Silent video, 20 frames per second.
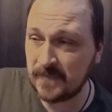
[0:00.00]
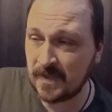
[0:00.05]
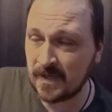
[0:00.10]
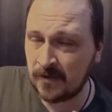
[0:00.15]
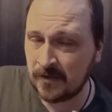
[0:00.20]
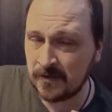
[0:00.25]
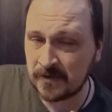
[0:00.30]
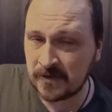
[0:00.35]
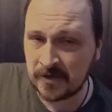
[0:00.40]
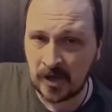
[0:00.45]

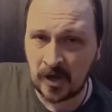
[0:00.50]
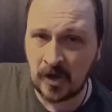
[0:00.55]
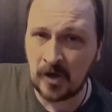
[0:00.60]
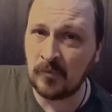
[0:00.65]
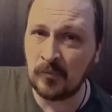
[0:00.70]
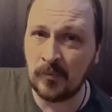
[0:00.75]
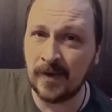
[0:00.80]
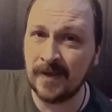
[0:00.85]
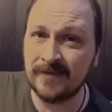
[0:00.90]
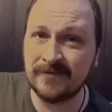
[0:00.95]
Can't
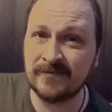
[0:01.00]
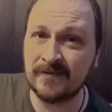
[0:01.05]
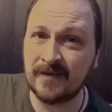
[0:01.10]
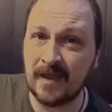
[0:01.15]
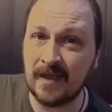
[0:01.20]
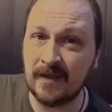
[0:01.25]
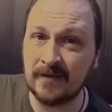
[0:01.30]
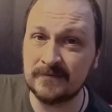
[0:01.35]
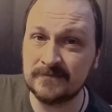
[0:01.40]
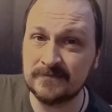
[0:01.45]
wait to get
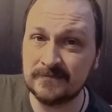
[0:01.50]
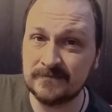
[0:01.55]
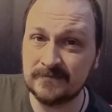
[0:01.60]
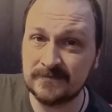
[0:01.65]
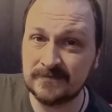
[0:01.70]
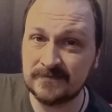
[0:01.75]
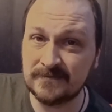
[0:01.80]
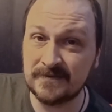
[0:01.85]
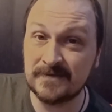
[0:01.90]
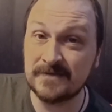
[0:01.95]

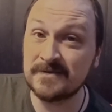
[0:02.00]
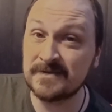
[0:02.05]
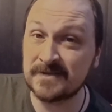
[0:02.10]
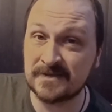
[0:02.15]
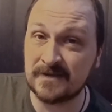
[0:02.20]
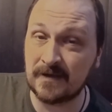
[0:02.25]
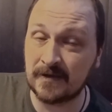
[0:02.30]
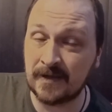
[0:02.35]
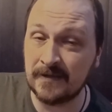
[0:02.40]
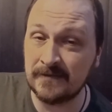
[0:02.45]

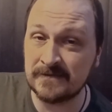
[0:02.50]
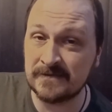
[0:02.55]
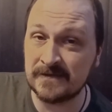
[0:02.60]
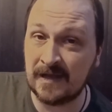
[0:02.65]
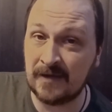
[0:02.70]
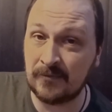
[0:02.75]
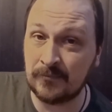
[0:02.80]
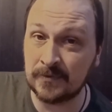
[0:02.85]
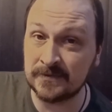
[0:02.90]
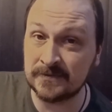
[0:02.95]
stuck into that
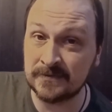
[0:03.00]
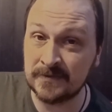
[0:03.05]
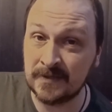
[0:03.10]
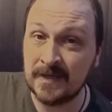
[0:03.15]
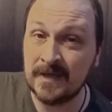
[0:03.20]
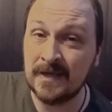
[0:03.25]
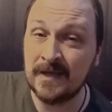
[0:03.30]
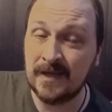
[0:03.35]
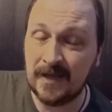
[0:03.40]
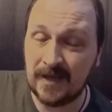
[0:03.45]
one
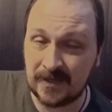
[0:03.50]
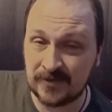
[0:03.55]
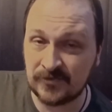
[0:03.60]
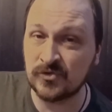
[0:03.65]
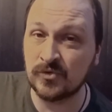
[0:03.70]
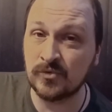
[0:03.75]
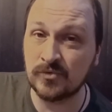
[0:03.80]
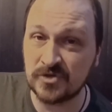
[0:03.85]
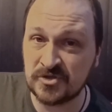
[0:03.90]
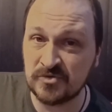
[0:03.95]
and
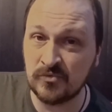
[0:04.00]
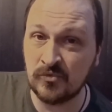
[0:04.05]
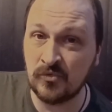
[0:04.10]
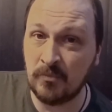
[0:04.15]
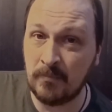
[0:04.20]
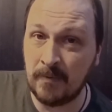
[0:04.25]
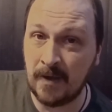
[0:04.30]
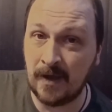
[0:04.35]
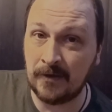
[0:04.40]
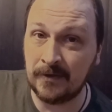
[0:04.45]
talk to you all
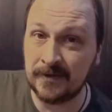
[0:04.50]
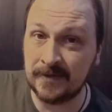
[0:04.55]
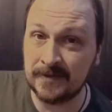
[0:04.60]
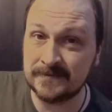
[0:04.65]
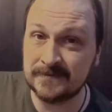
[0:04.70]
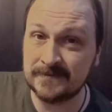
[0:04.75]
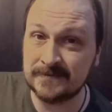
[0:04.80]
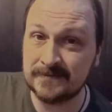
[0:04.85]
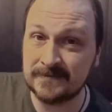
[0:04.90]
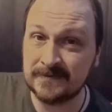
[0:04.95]
about it
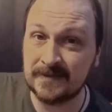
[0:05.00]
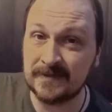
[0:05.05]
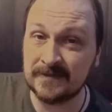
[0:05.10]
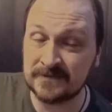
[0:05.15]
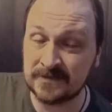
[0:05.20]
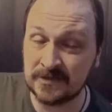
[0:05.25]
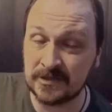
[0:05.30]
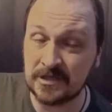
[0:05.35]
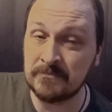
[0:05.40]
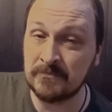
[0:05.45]
and
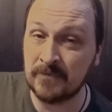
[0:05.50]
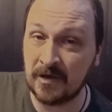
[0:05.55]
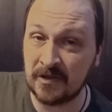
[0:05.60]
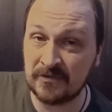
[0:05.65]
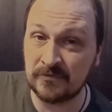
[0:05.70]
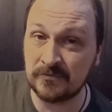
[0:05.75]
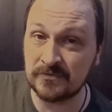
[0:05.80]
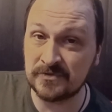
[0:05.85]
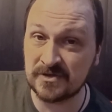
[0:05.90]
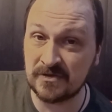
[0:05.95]
tell you my
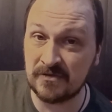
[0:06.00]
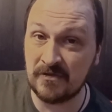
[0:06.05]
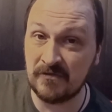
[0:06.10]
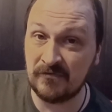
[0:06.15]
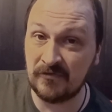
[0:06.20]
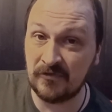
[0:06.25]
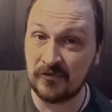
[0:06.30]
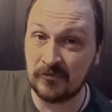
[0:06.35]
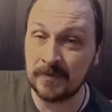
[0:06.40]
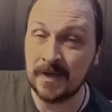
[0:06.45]
thoughts on the
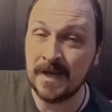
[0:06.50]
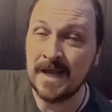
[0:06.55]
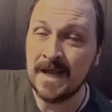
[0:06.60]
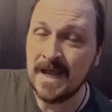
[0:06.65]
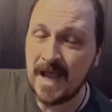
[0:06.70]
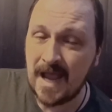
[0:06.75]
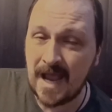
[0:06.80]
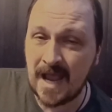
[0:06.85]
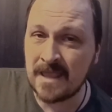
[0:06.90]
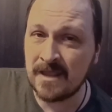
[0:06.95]
film
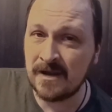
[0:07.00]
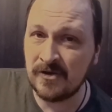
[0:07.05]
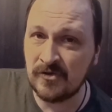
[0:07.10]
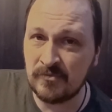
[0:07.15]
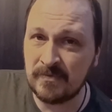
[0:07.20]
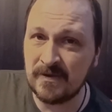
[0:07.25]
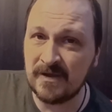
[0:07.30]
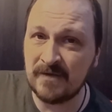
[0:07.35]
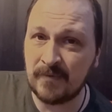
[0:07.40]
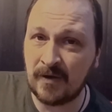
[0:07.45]
and a little
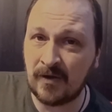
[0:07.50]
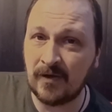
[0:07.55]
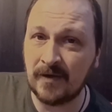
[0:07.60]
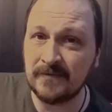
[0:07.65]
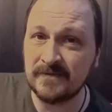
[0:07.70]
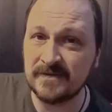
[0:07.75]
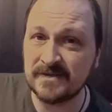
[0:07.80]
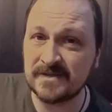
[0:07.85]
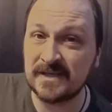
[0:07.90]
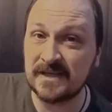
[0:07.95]
bit behind the
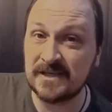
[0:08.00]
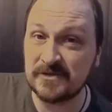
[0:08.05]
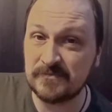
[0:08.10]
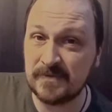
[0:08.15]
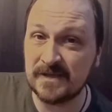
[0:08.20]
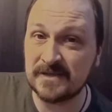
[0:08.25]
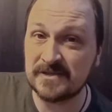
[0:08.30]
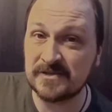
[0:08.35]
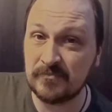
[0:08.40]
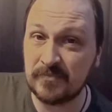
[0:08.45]
scenes
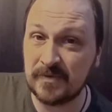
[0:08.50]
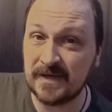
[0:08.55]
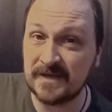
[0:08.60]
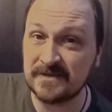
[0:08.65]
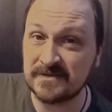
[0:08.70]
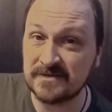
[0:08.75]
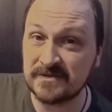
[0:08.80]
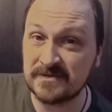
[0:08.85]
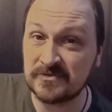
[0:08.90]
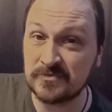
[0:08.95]
bits and pieces
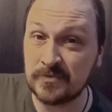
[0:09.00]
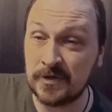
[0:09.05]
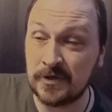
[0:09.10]
as well.